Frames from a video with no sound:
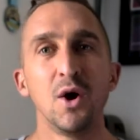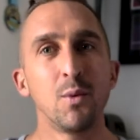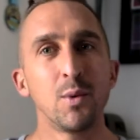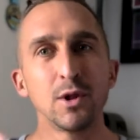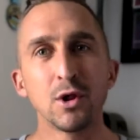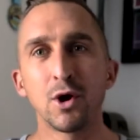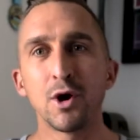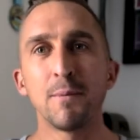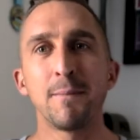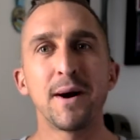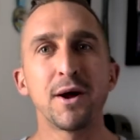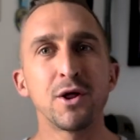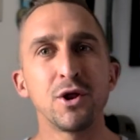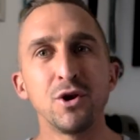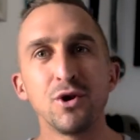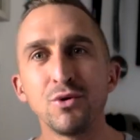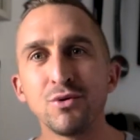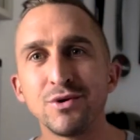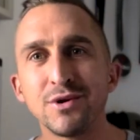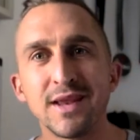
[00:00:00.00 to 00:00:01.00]
We learn about a
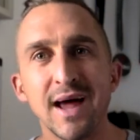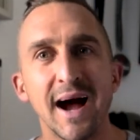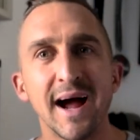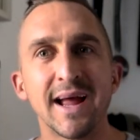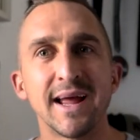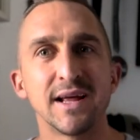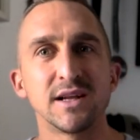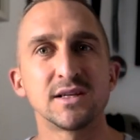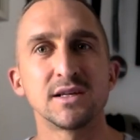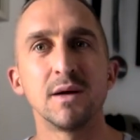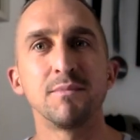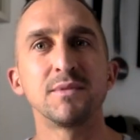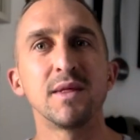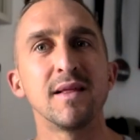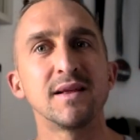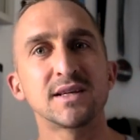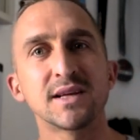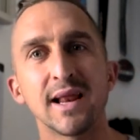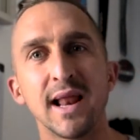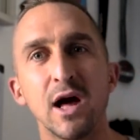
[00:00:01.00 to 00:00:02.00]
new diet, something
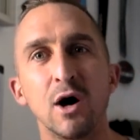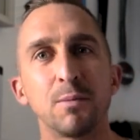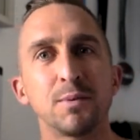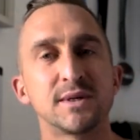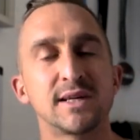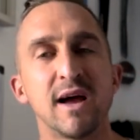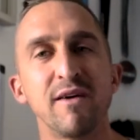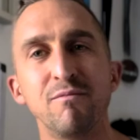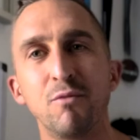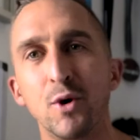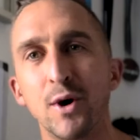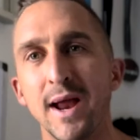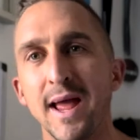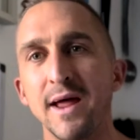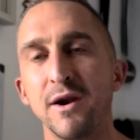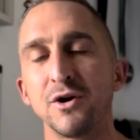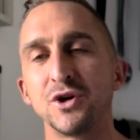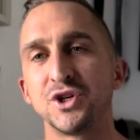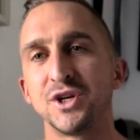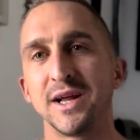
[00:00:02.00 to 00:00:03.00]
that's gonna help us have more
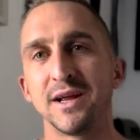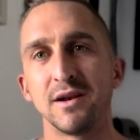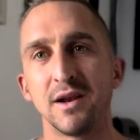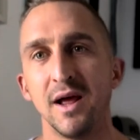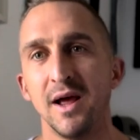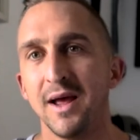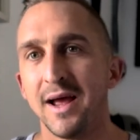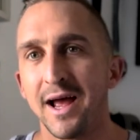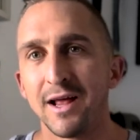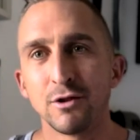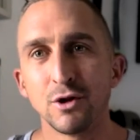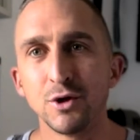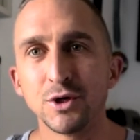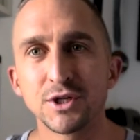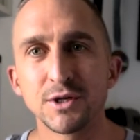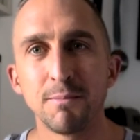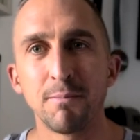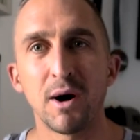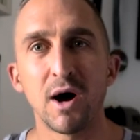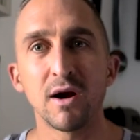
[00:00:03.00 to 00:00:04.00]
energy and, and lose
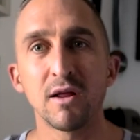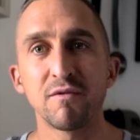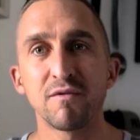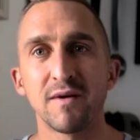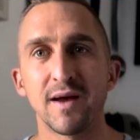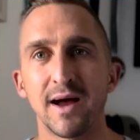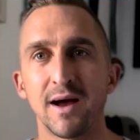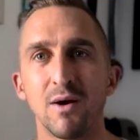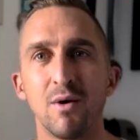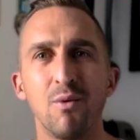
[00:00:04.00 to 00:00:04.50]
some body fat.